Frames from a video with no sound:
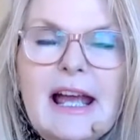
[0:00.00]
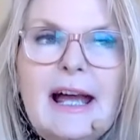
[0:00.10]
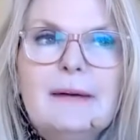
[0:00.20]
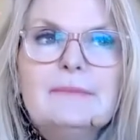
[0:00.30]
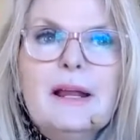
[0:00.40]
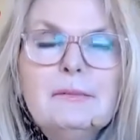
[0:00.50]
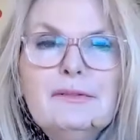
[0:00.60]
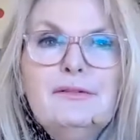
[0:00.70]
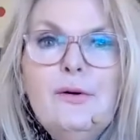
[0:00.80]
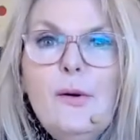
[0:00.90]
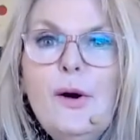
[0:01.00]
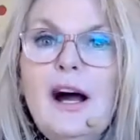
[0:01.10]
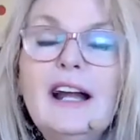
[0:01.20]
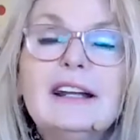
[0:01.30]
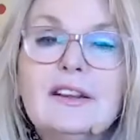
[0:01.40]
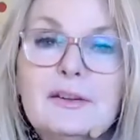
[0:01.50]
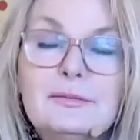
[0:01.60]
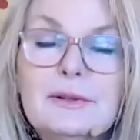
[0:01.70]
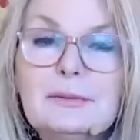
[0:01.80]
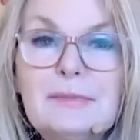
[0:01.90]
Uh, number four, another
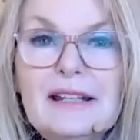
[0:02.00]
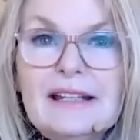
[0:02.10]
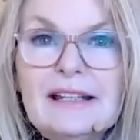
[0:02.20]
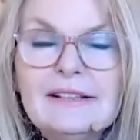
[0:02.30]
real biggie.